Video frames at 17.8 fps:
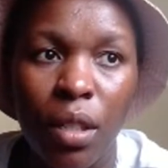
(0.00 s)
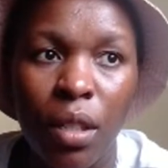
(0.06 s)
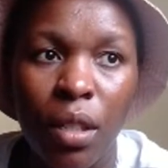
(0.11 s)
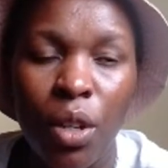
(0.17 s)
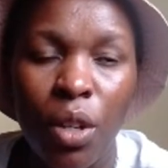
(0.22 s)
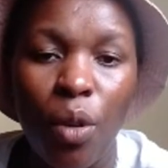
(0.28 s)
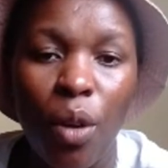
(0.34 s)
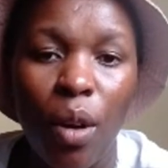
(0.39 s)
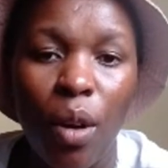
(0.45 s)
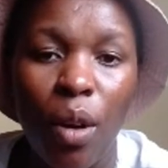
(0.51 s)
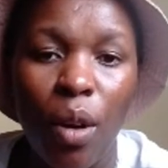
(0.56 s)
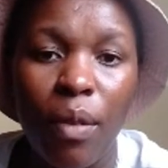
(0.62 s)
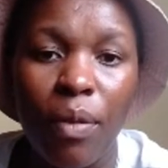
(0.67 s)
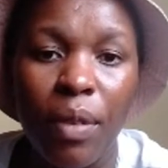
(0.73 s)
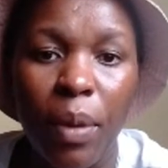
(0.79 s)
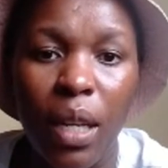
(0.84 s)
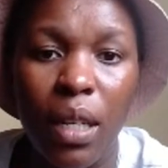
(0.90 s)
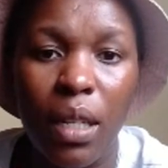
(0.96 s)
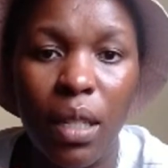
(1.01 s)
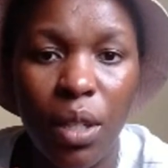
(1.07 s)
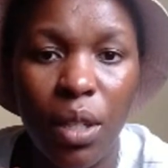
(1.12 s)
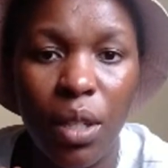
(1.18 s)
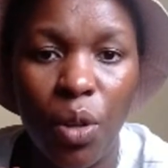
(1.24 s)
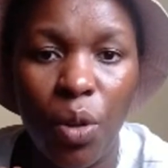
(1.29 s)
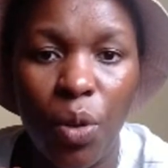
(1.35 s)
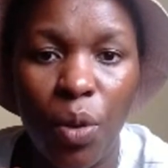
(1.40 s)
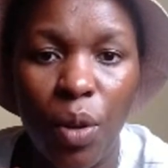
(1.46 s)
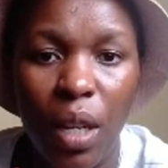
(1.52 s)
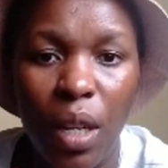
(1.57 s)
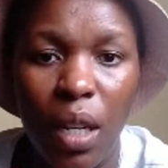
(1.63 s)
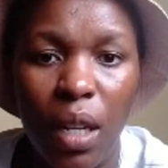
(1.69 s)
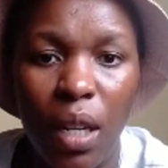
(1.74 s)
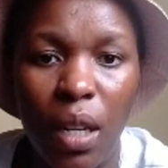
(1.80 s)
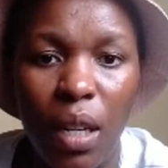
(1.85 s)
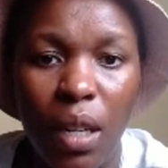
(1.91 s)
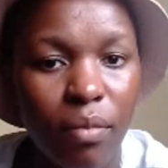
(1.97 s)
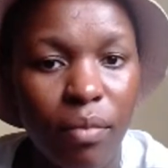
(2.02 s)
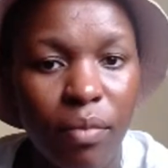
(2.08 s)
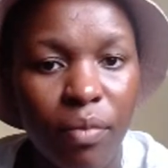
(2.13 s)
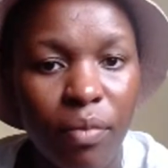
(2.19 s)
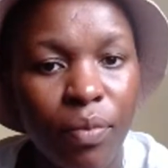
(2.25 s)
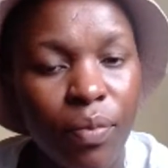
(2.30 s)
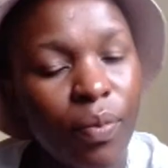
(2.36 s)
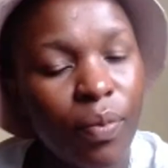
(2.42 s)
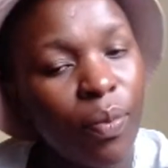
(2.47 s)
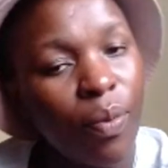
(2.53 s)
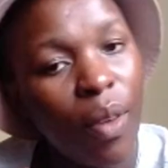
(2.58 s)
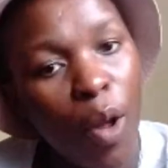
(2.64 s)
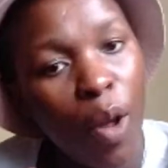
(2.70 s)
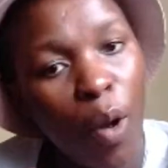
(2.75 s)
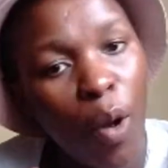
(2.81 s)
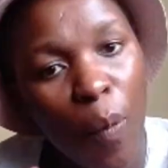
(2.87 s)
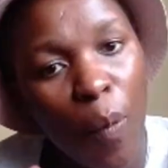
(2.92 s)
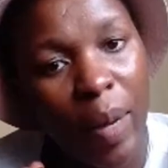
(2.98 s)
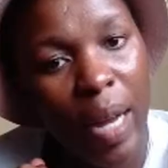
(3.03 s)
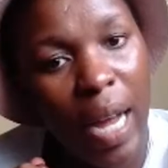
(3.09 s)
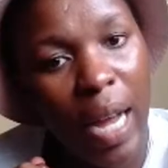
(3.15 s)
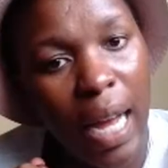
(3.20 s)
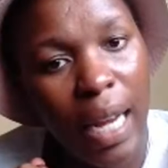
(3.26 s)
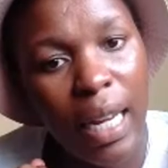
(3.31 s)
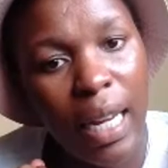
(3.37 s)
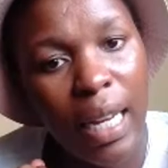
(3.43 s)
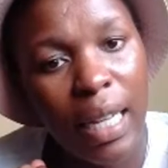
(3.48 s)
you have a space, you need home garden,